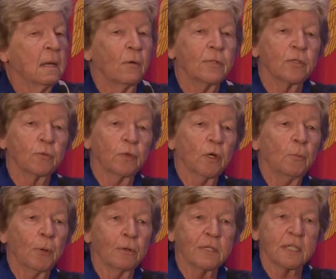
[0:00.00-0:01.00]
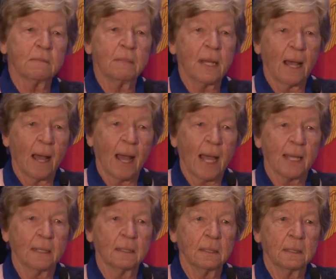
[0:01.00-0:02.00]
who was the real person
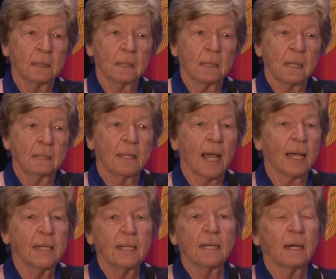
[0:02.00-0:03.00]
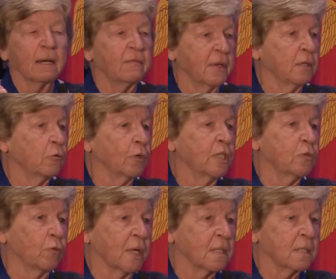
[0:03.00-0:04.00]
behind the idea of
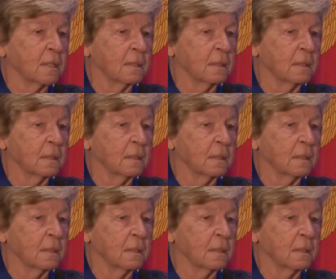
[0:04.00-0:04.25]
increased risk.